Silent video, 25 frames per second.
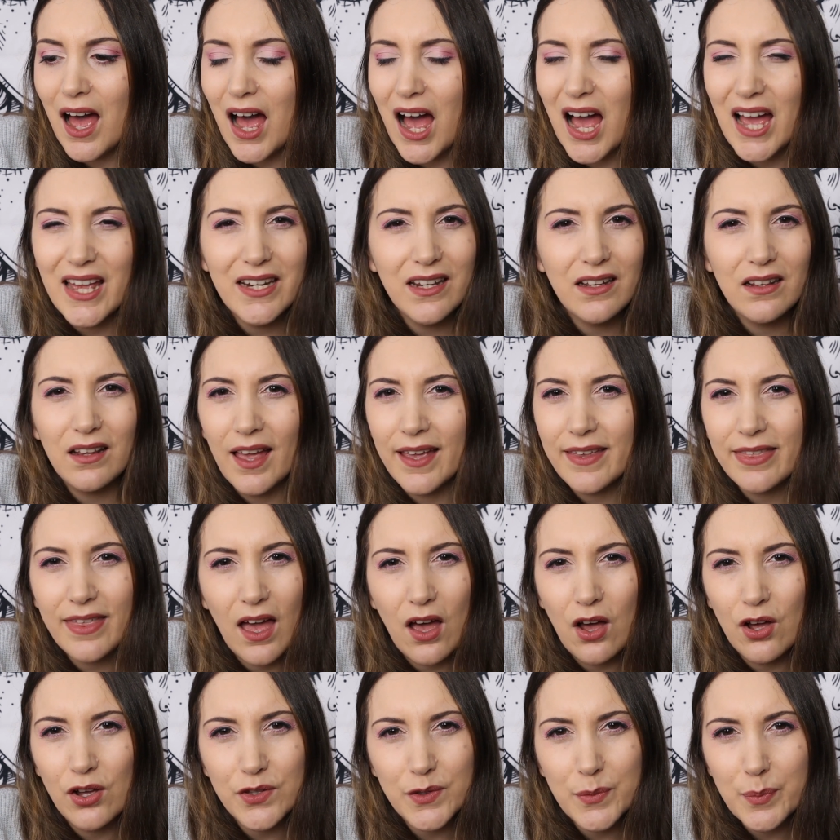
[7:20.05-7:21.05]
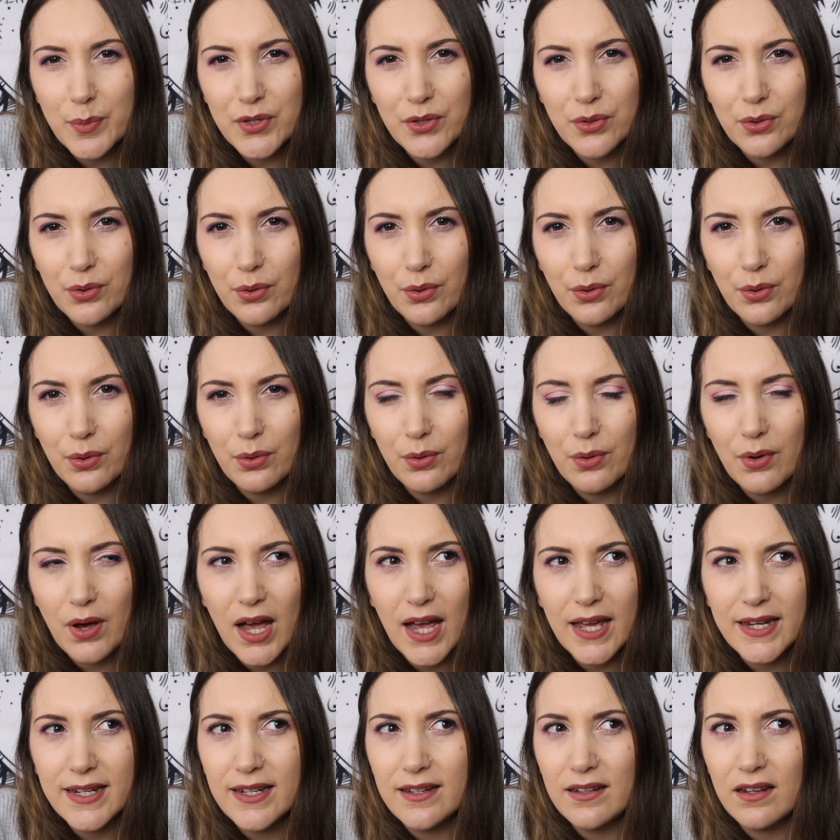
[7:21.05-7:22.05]
I didn't like that hospital.
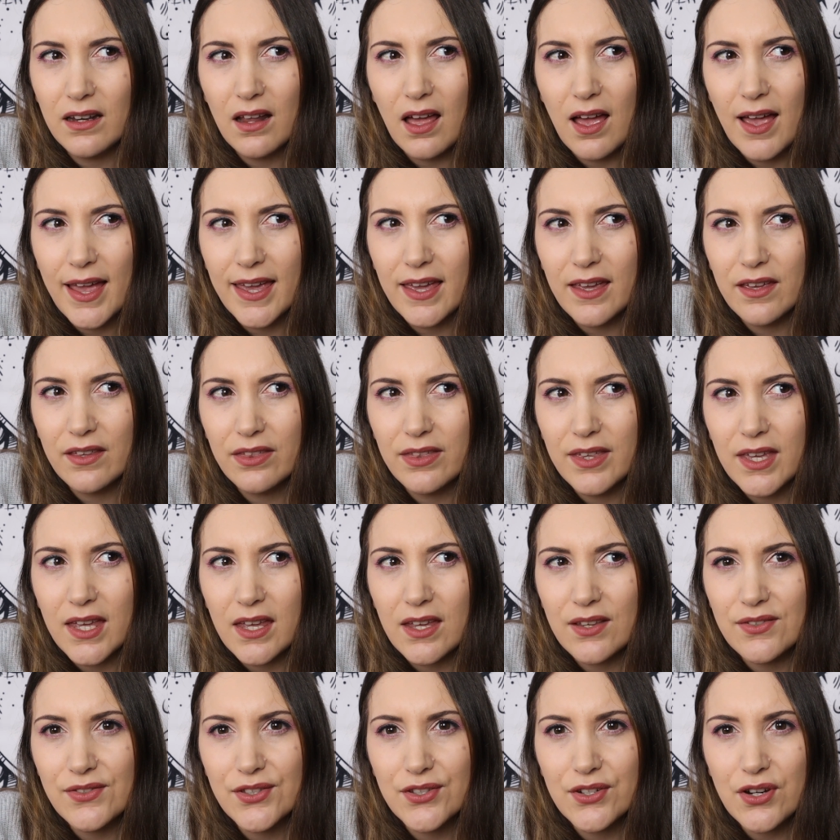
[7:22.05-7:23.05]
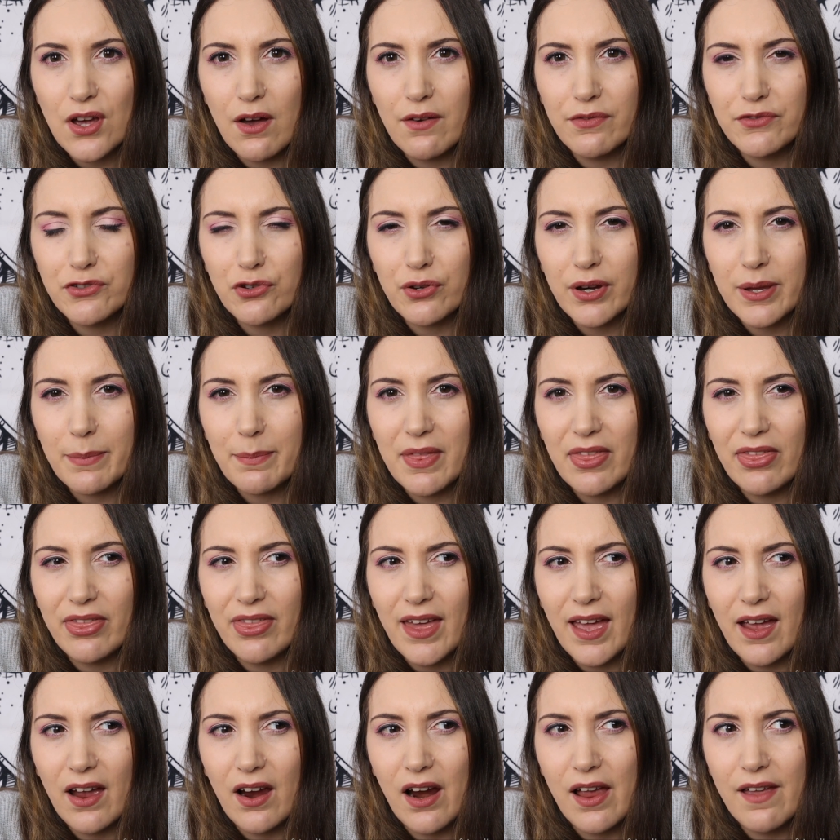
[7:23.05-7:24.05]
I didn't like the staff treatment
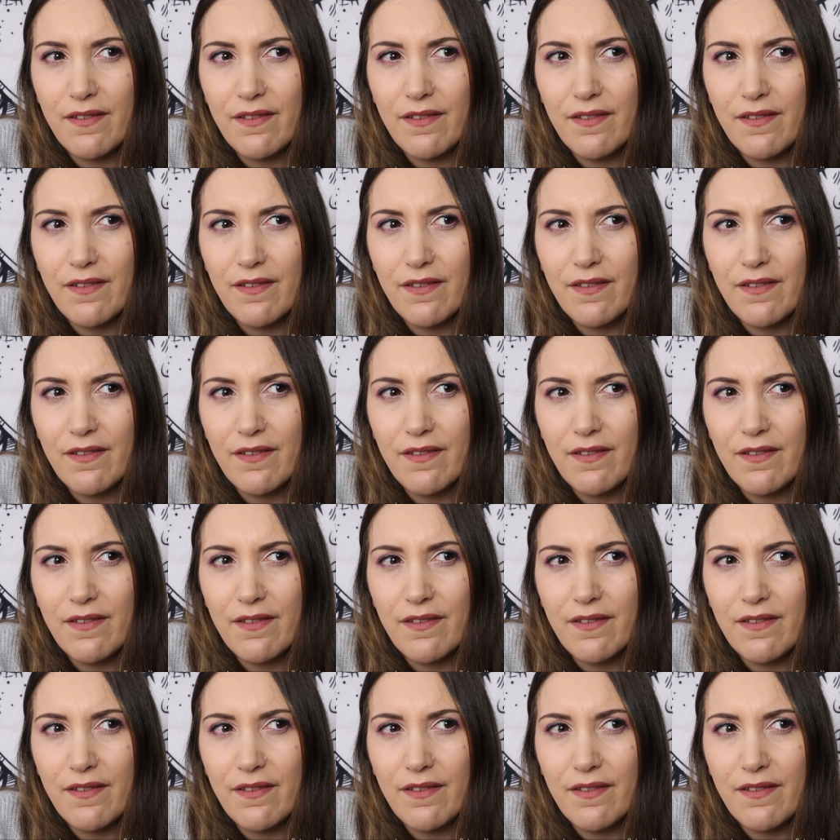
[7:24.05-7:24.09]
there.